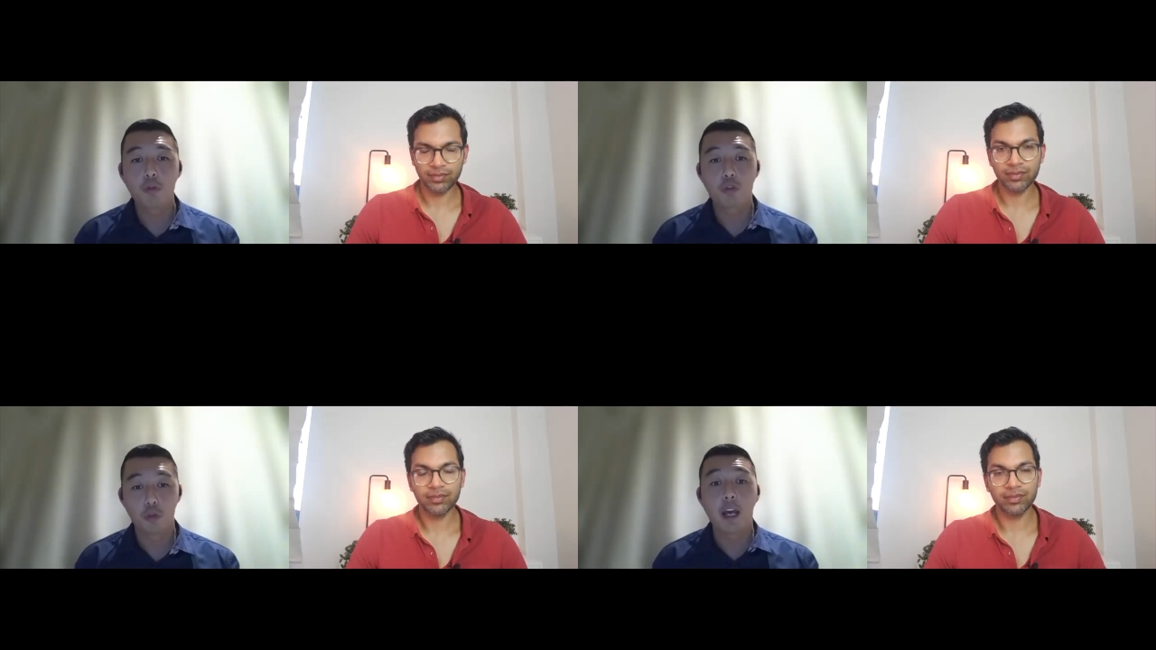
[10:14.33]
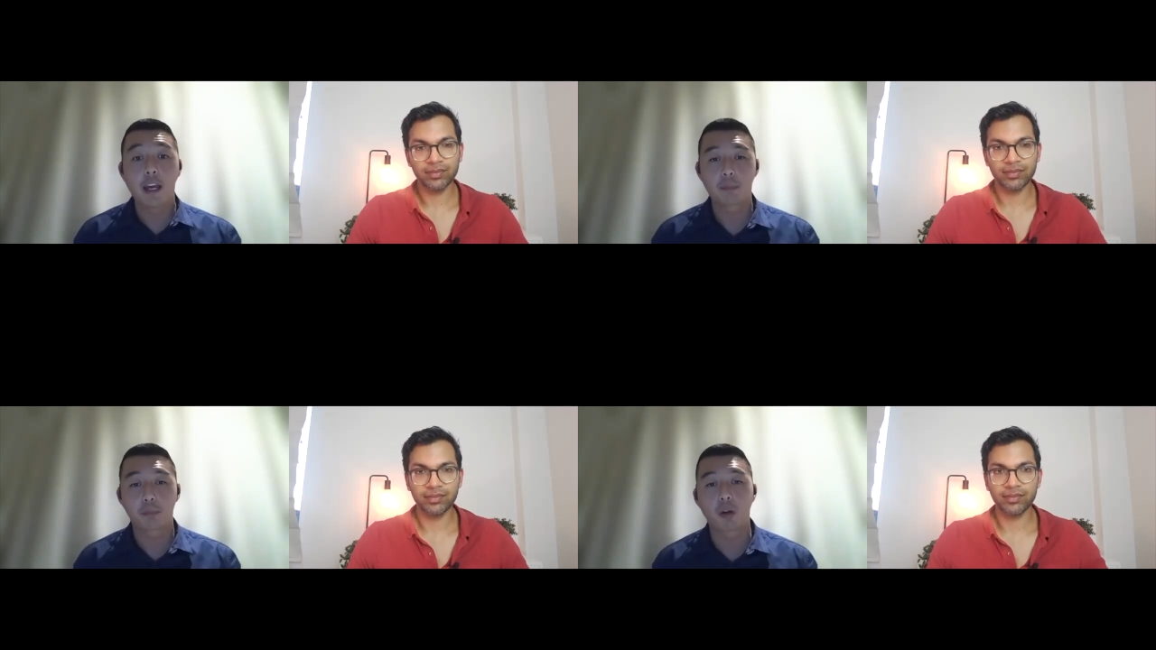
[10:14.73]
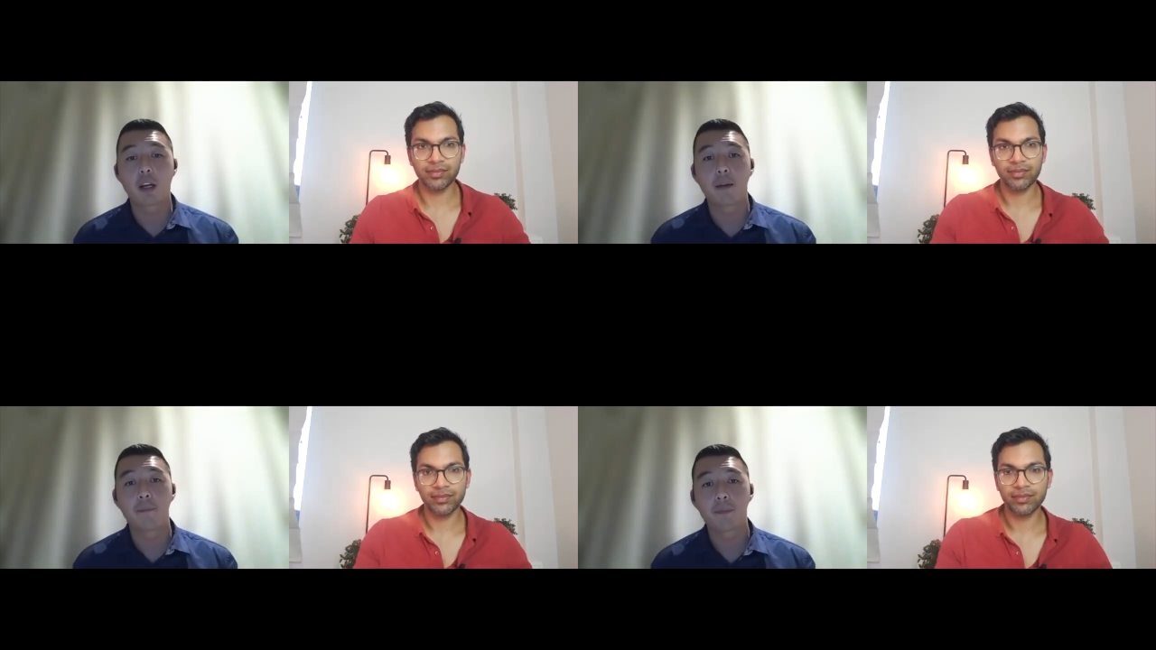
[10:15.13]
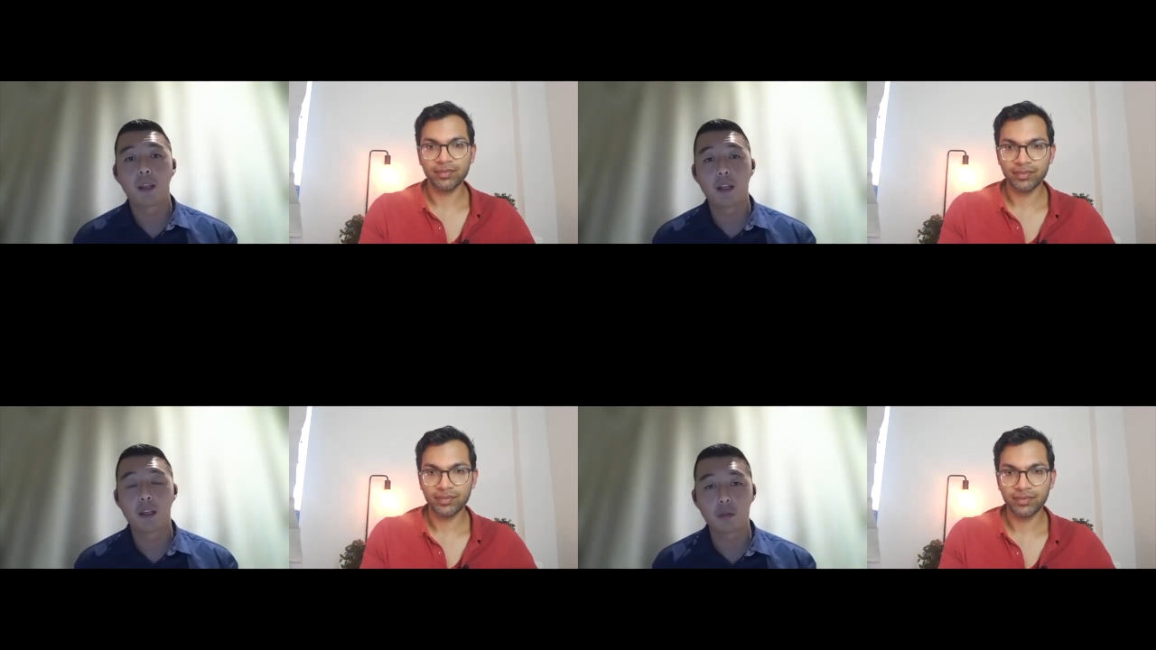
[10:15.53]
Speaker 1: two days prior
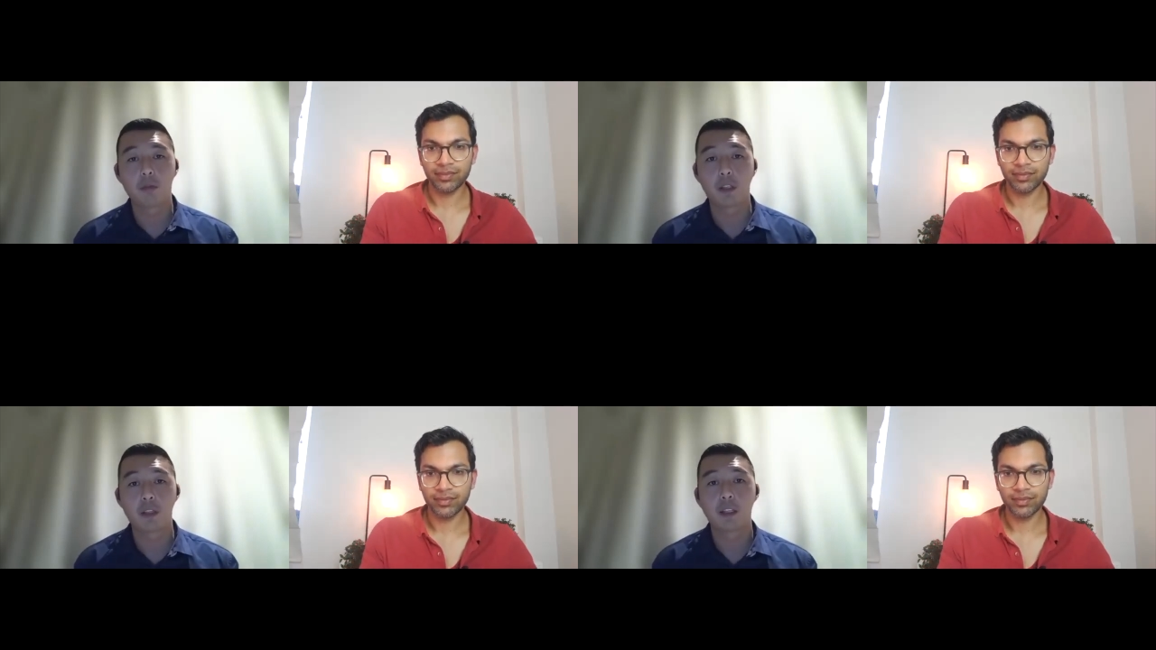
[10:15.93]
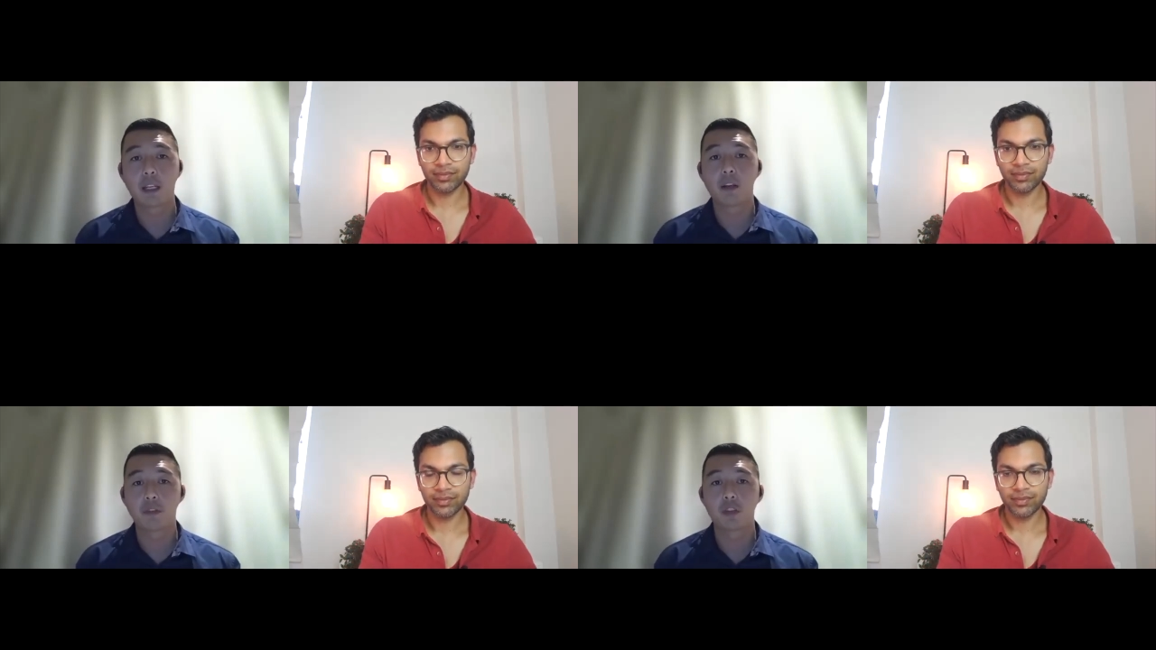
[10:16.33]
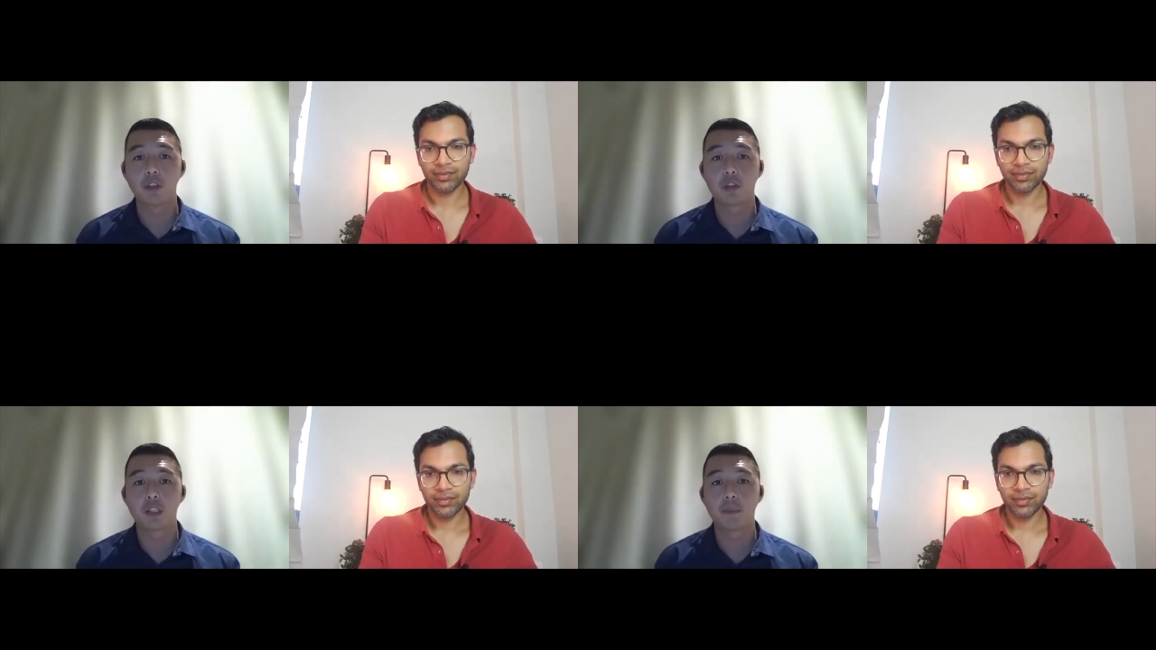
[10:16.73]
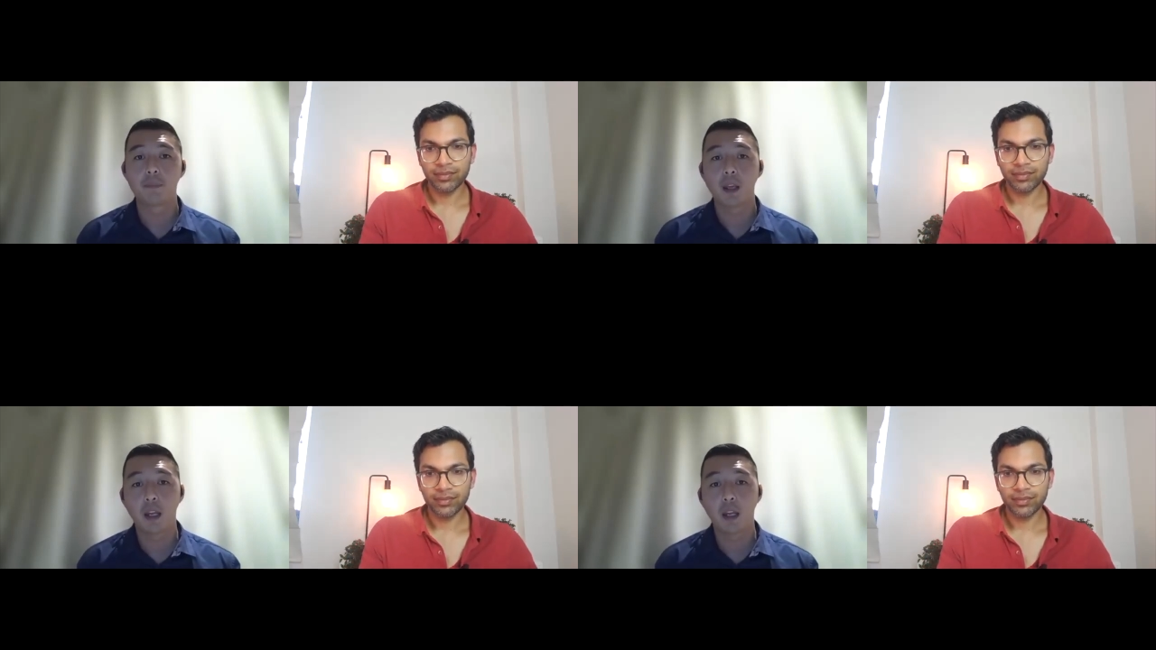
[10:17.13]
and including the day of surgery,